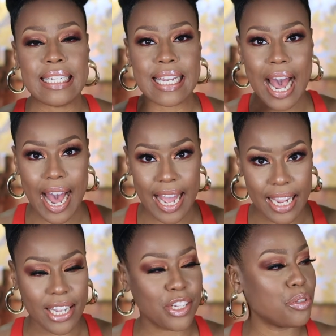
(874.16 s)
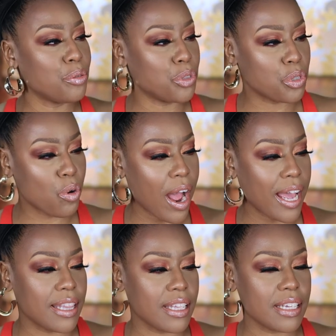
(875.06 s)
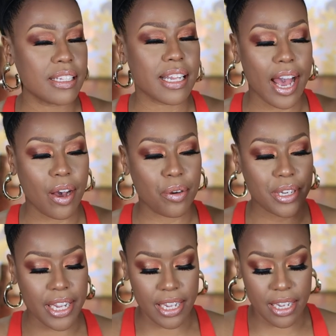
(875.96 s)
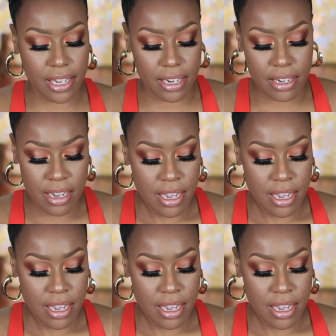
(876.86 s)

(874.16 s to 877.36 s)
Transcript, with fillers: dying to try this out, and